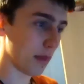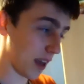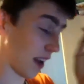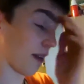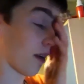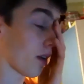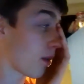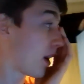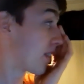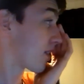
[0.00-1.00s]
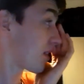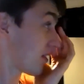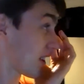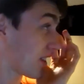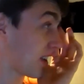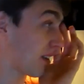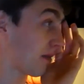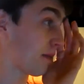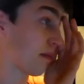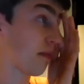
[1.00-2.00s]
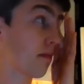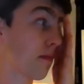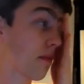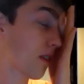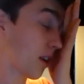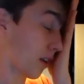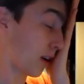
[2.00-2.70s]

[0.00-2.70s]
But yeah, otherwise that's it. Oh